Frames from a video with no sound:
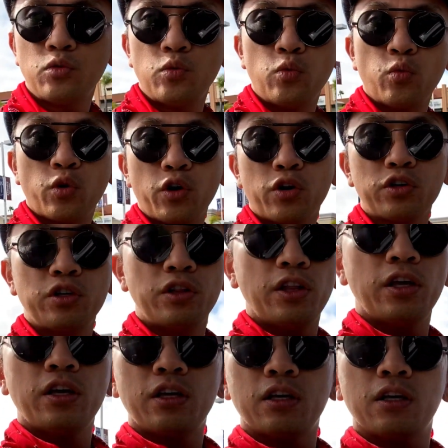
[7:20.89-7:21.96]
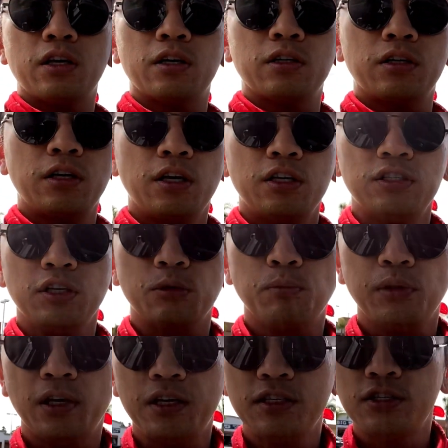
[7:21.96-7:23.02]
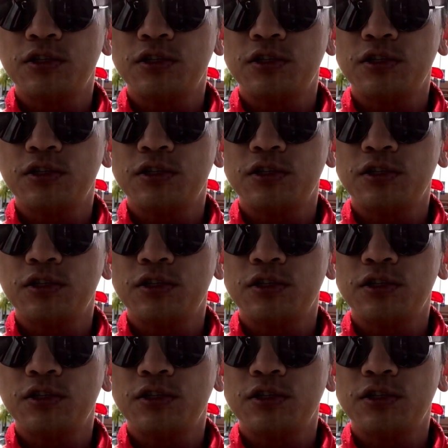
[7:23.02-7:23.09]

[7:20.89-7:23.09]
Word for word: Where do you think uh, is a good place